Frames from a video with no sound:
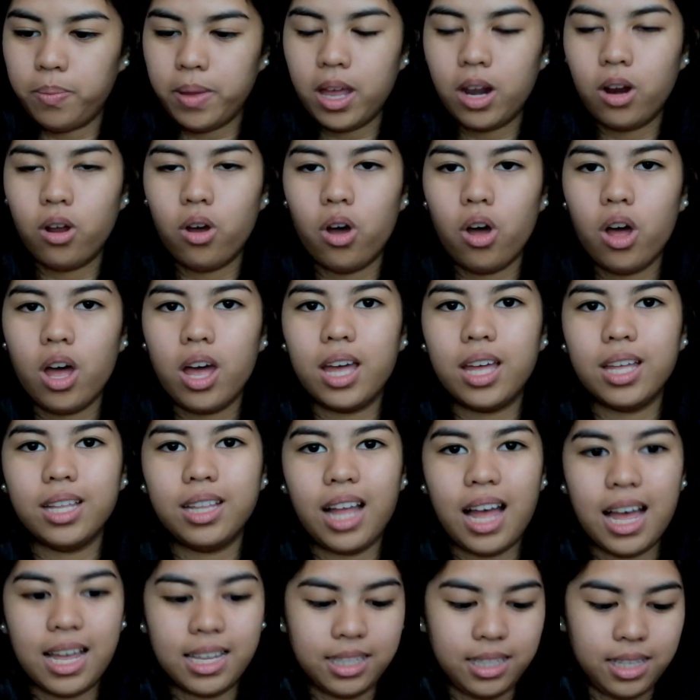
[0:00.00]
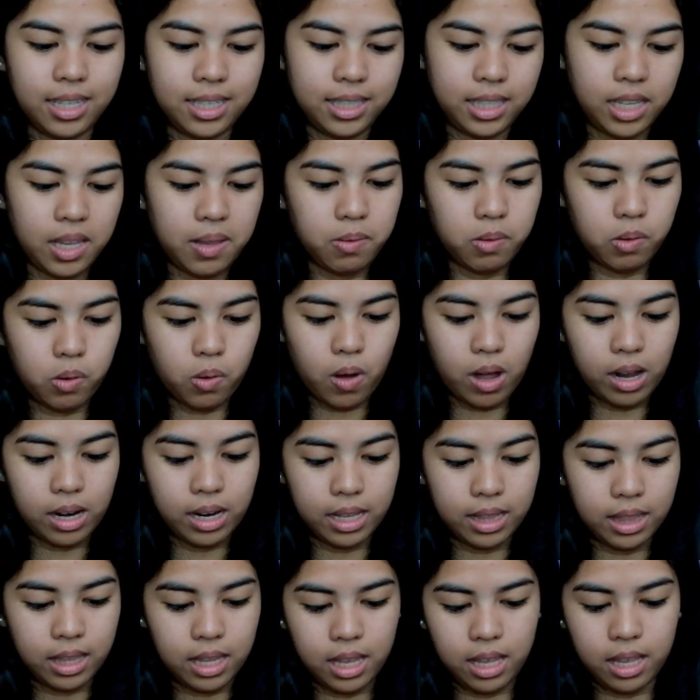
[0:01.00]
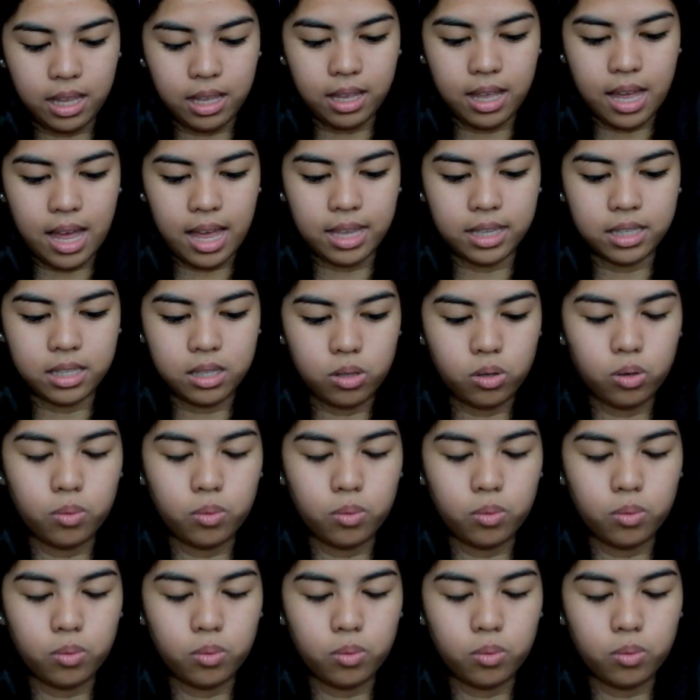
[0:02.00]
Pero, it has the same quality, guys.